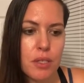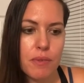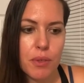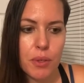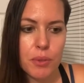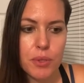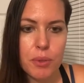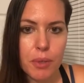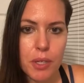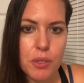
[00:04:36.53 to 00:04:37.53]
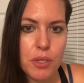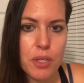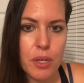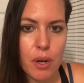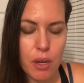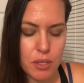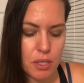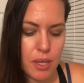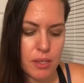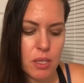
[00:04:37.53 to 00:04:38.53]
for those who are interested in Austin,
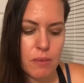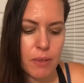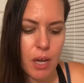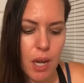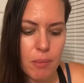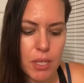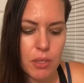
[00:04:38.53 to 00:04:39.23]
Texas for comedy,